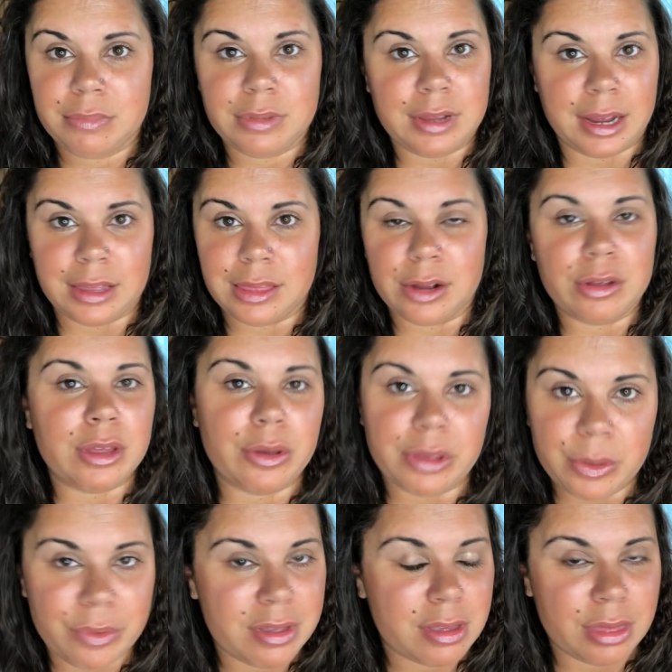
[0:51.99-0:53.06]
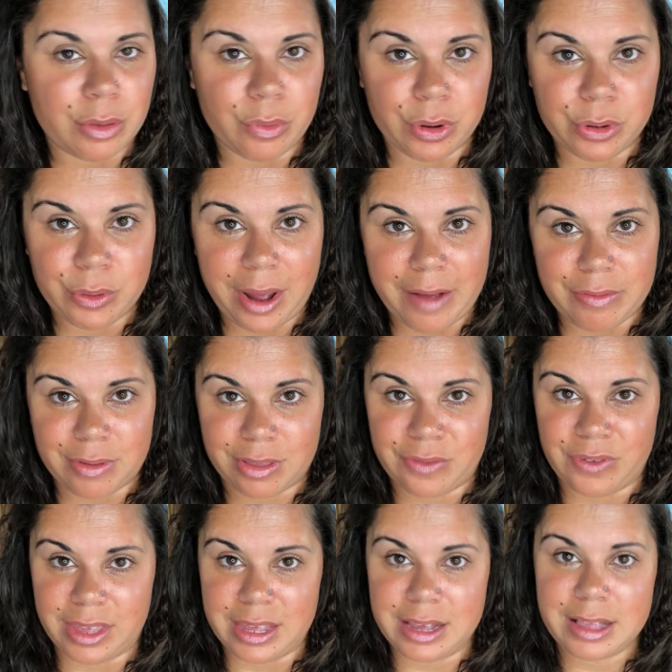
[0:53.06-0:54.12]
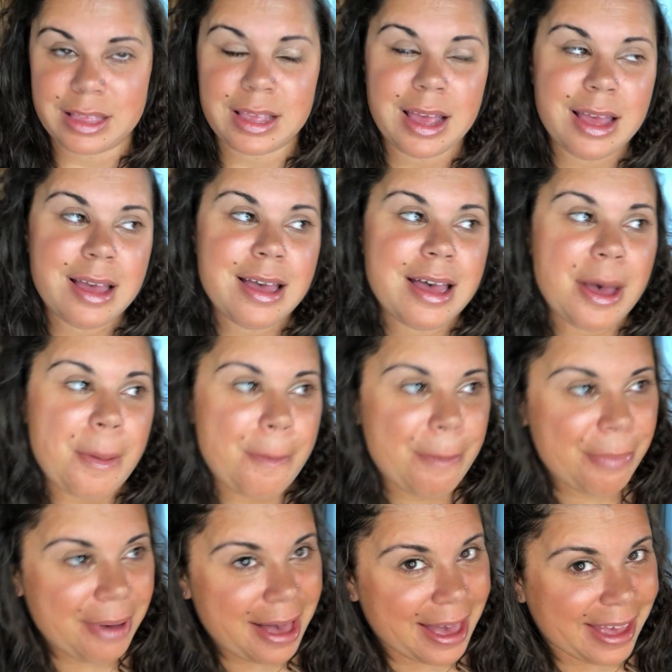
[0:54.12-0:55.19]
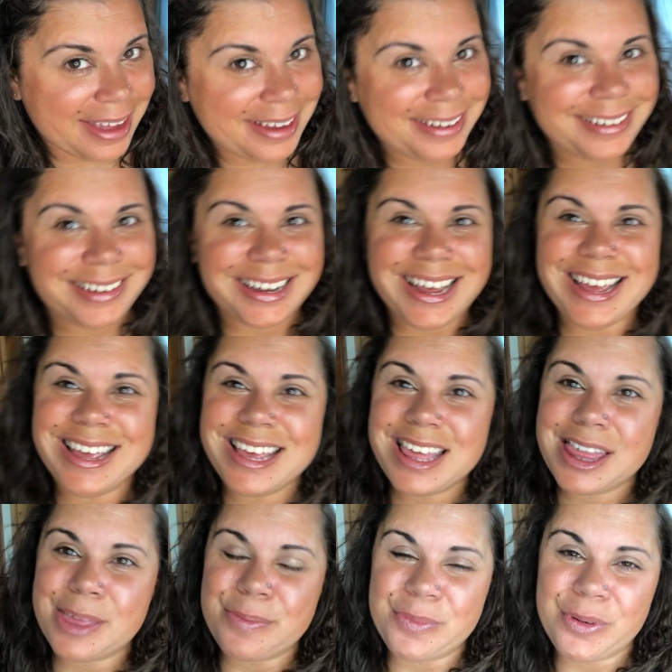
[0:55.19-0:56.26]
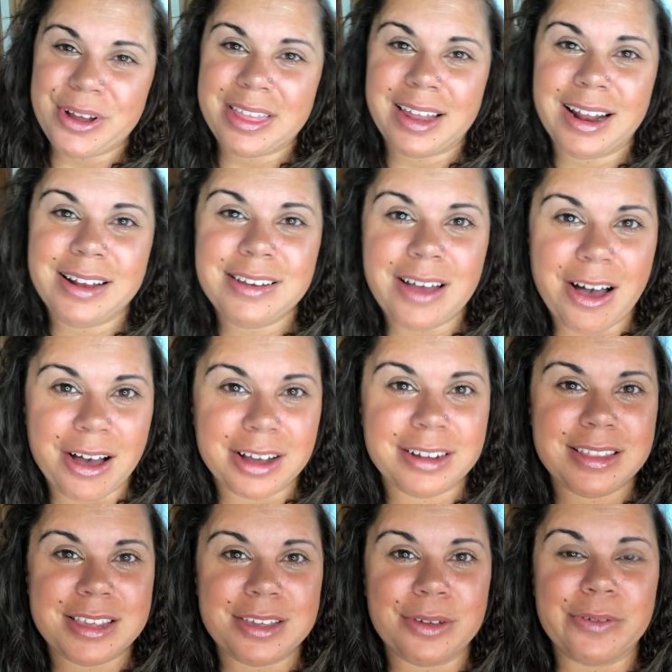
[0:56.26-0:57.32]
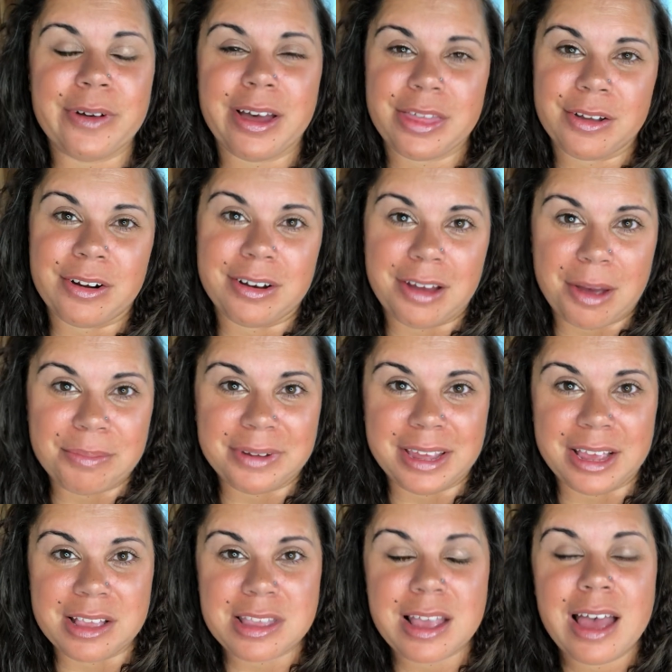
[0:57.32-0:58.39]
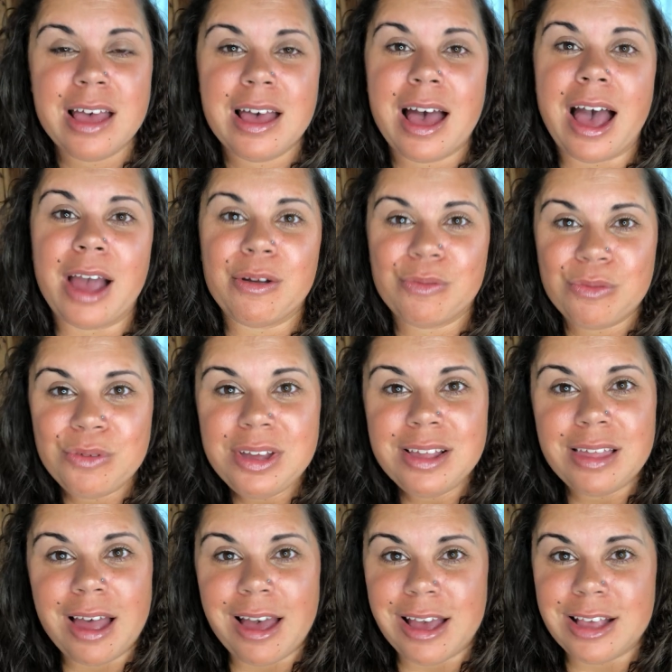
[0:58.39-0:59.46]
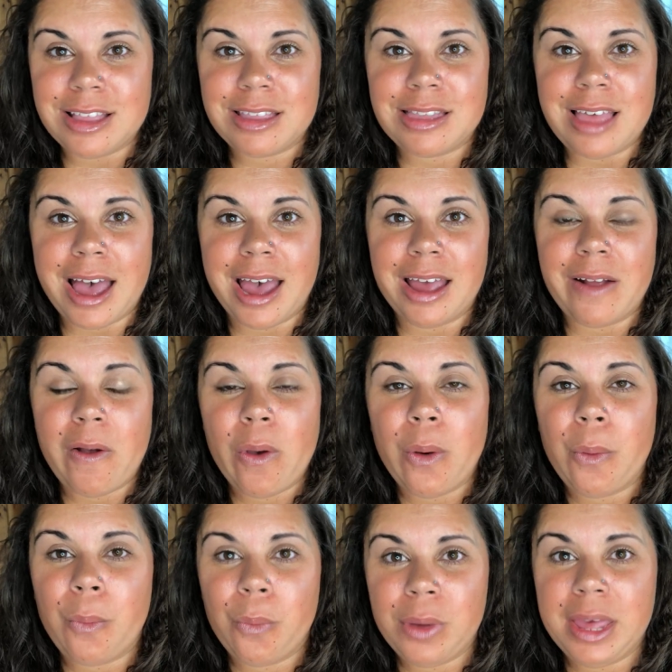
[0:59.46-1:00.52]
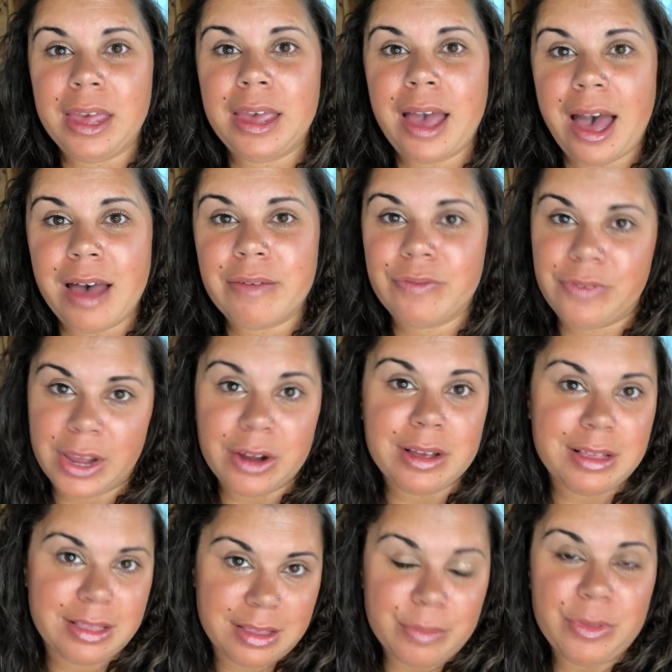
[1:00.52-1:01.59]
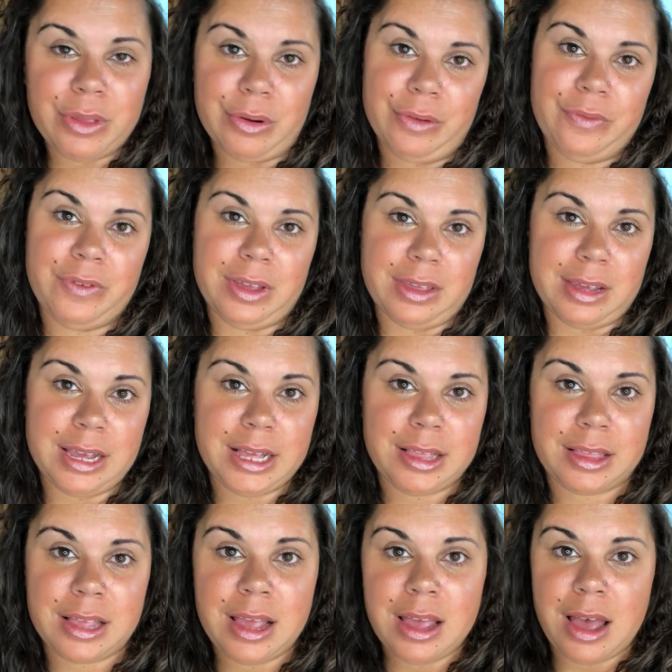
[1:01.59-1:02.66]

Like they're the only ones in the world who have those feelings. But the more that I talk to other adoptees, I realize that we have very similar feelings.